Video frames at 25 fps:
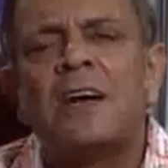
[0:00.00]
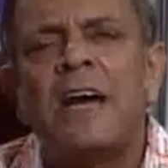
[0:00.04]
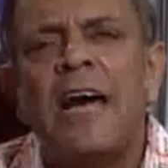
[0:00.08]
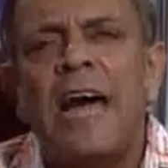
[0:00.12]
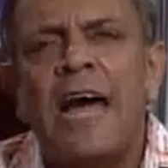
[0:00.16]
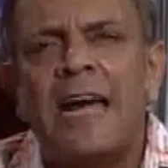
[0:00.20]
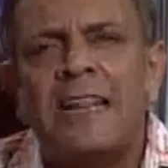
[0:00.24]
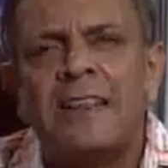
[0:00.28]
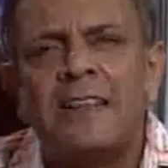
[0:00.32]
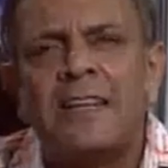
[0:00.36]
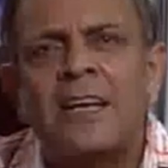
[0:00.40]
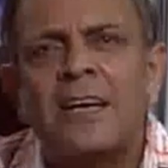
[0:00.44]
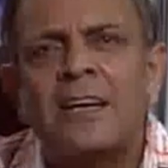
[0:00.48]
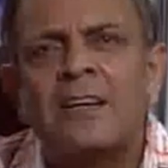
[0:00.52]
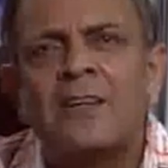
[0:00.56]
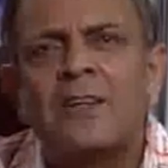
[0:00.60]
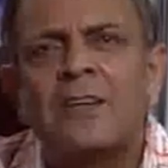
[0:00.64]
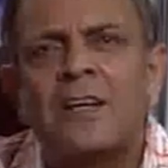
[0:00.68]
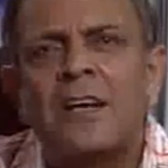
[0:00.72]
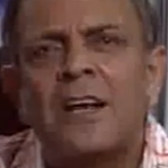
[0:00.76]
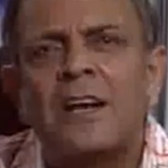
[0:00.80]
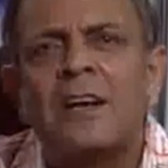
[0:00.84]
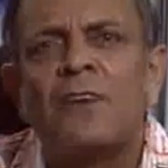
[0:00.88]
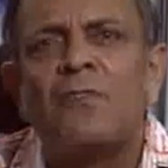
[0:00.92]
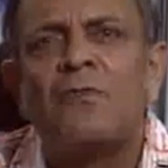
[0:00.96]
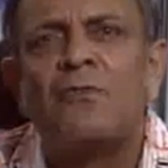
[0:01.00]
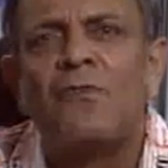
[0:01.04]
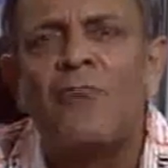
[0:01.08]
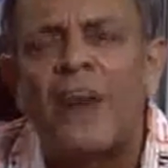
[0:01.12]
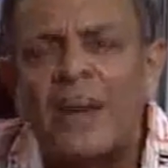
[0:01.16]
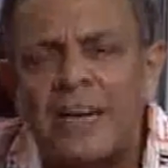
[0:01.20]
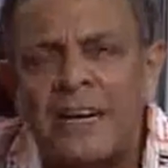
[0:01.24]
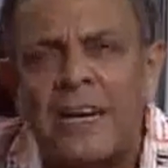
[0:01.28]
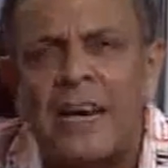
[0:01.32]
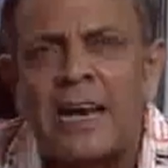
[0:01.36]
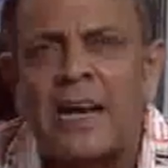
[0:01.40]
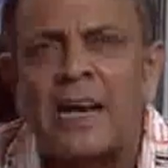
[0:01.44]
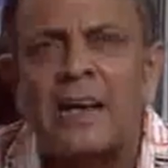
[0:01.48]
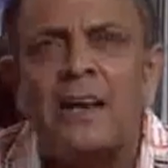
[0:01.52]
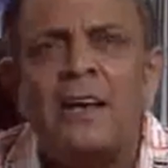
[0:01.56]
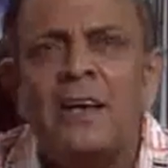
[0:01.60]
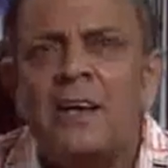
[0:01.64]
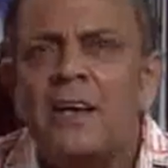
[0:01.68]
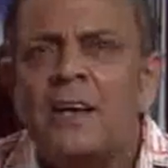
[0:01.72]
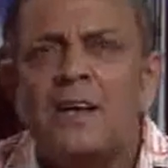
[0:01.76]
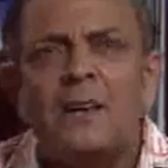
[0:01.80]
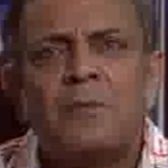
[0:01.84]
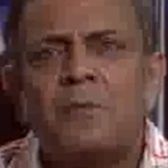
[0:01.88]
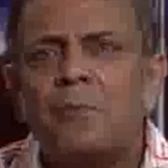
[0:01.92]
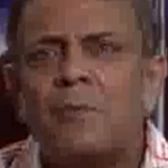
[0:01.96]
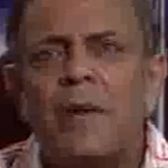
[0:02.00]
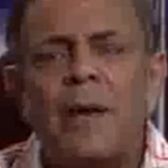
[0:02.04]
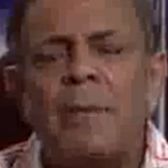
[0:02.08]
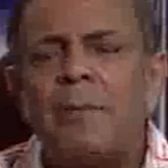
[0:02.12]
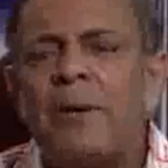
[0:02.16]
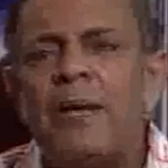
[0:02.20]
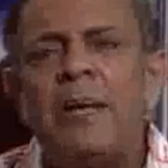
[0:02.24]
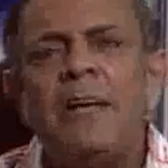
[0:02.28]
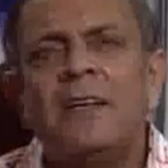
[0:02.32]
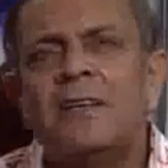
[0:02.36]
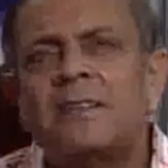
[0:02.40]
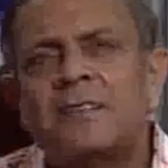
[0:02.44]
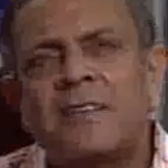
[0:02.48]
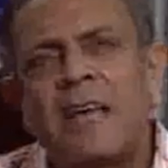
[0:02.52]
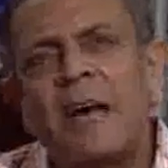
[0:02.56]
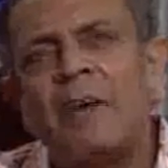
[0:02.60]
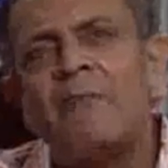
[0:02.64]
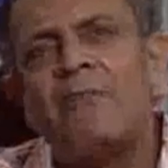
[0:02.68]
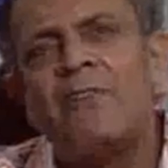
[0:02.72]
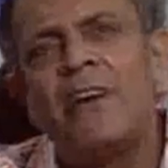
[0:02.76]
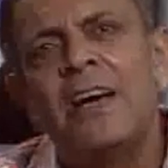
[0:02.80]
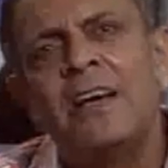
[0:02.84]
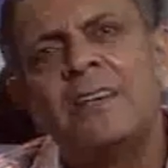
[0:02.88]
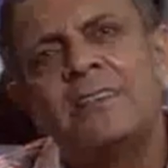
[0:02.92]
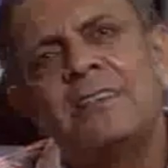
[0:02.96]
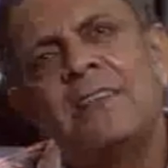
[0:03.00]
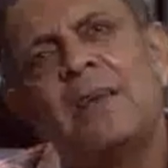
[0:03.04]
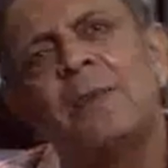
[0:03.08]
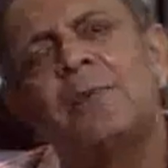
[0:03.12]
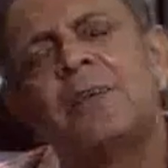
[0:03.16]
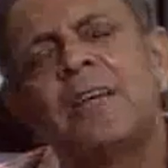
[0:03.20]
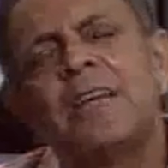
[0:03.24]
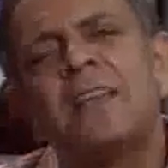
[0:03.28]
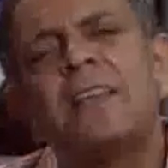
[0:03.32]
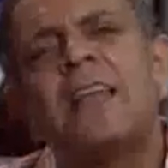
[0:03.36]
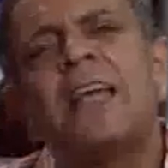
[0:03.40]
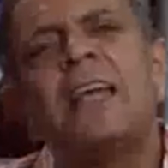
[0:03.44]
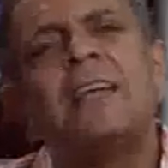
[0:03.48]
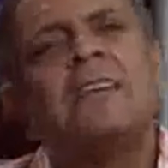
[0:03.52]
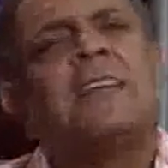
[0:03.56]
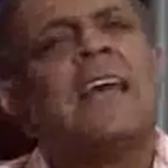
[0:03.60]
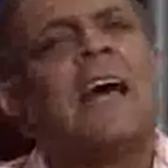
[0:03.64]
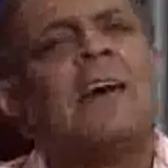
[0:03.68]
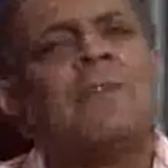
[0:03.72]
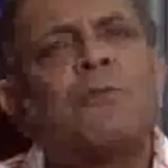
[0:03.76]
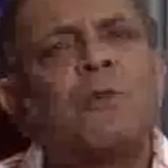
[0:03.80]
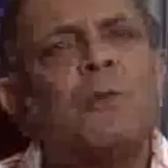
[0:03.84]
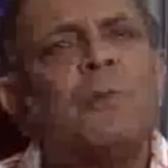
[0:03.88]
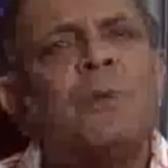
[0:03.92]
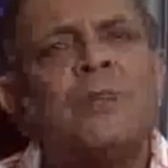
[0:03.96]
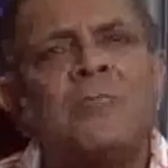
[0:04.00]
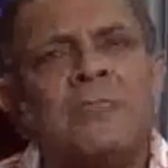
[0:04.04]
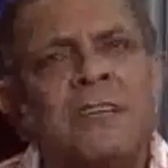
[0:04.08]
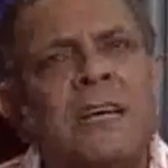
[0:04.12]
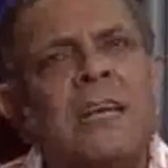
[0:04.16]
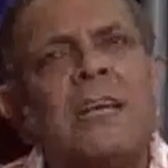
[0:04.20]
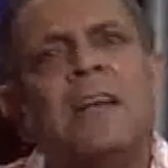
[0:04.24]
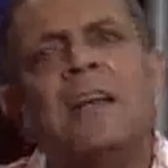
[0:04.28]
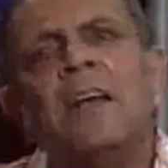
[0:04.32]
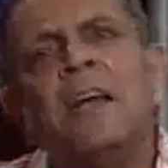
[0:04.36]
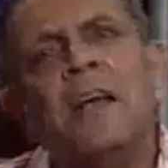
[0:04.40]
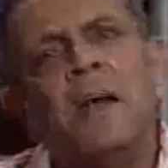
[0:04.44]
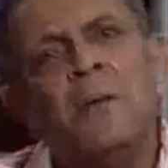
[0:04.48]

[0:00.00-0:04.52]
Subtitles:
ethical working? Maybe somewhere certain things have to be seen.